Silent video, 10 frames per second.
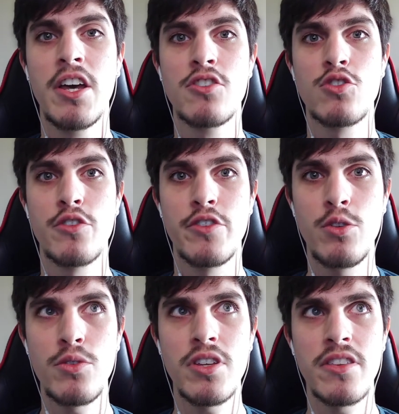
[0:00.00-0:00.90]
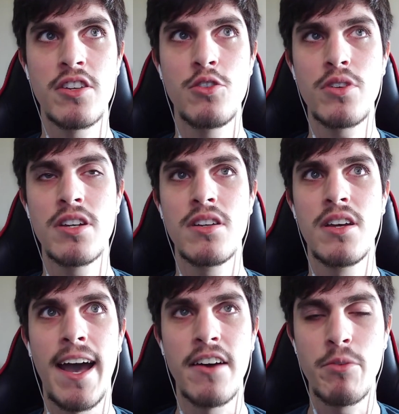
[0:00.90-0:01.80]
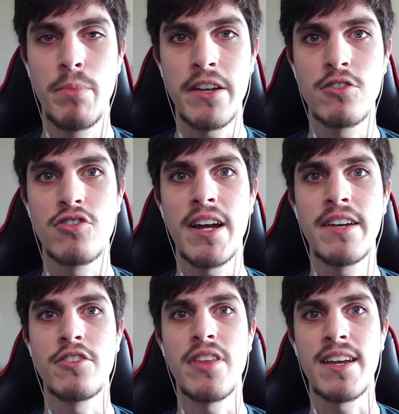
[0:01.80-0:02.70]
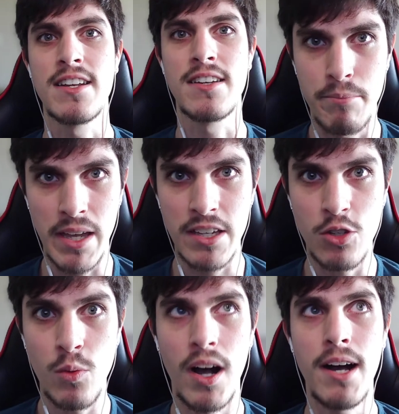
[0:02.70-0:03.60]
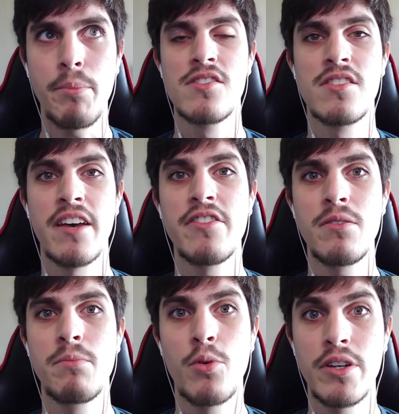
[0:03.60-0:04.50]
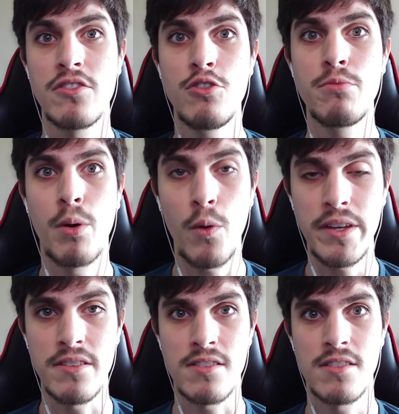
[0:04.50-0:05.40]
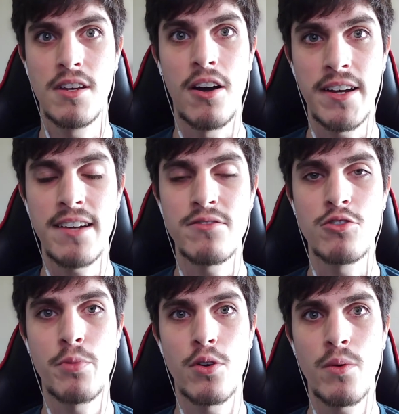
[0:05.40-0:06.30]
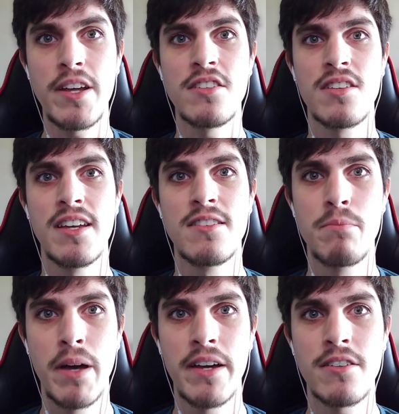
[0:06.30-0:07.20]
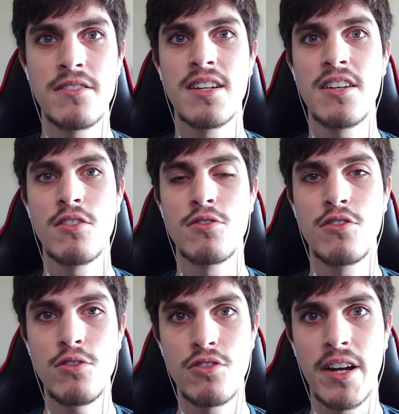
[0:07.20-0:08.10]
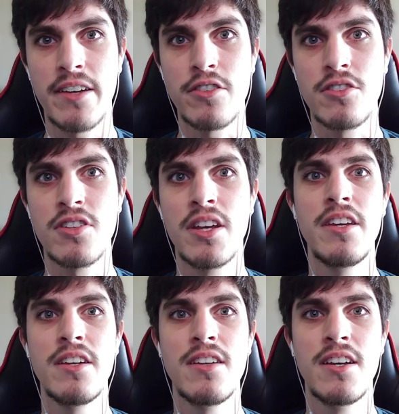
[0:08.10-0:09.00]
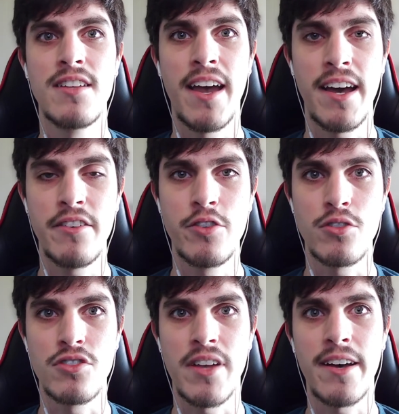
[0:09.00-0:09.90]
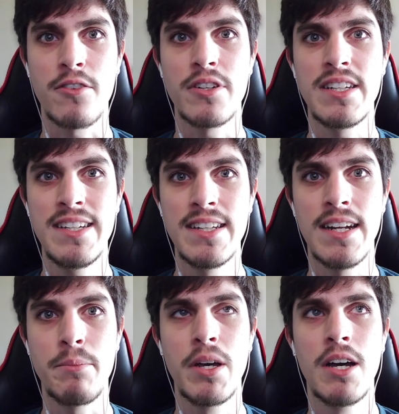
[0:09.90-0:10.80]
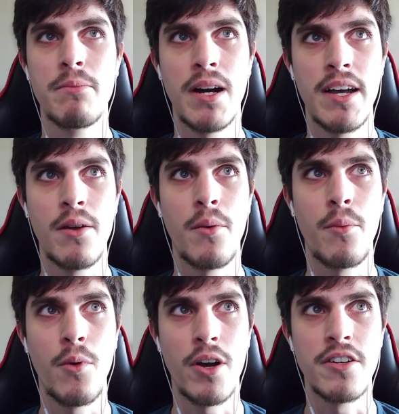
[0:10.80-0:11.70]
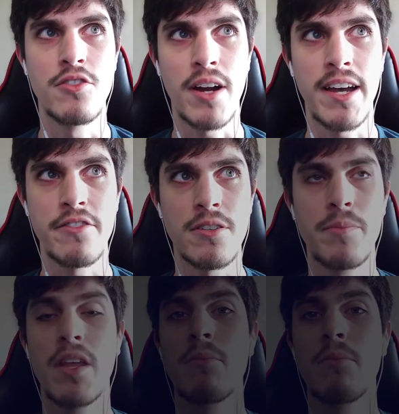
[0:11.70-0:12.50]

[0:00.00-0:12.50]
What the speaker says: So if you think that you can have a better driver that can make you up 7.2 points on average per race, it's better to get those 2 drivers than to have your salary eaten up by 1 driver.